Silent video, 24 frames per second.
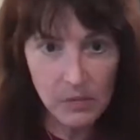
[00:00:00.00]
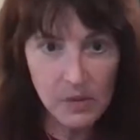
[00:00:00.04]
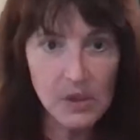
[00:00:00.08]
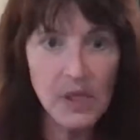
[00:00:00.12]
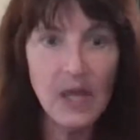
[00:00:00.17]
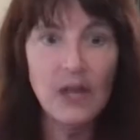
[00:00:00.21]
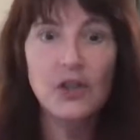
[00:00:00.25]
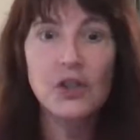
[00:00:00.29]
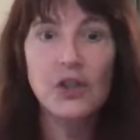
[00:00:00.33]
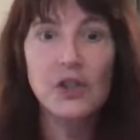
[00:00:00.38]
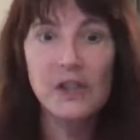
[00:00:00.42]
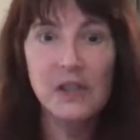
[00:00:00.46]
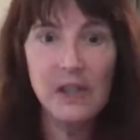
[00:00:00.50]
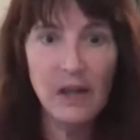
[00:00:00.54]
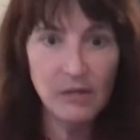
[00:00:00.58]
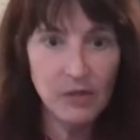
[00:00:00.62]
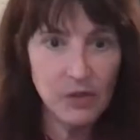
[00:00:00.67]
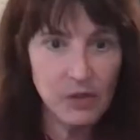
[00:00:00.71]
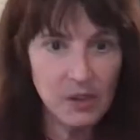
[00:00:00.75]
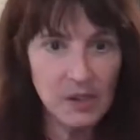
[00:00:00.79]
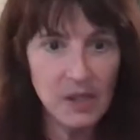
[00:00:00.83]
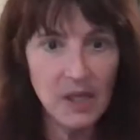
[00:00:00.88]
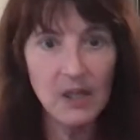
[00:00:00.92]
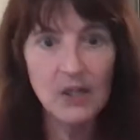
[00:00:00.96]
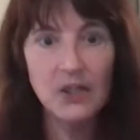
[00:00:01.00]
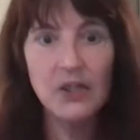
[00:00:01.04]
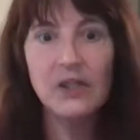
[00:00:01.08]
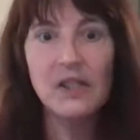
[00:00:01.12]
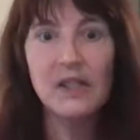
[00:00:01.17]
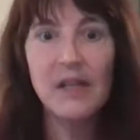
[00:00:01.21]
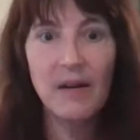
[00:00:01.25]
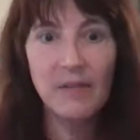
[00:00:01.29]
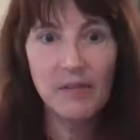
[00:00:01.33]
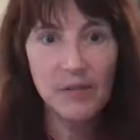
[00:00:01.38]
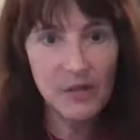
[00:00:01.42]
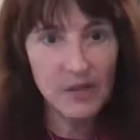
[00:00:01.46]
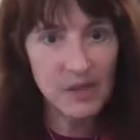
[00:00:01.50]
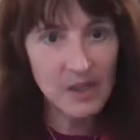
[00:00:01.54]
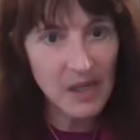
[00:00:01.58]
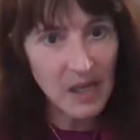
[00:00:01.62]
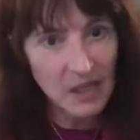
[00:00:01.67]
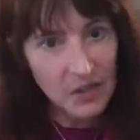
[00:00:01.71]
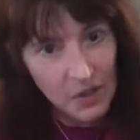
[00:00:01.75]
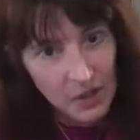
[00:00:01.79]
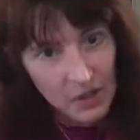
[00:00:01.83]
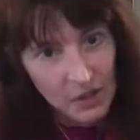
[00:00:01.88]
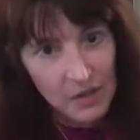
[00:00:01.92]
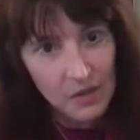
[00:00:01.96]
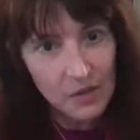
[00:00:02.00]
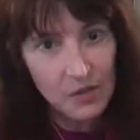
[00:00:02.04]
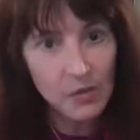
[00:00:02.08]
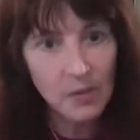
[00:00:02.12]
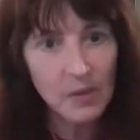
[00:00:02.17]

sessions after sessions after sessions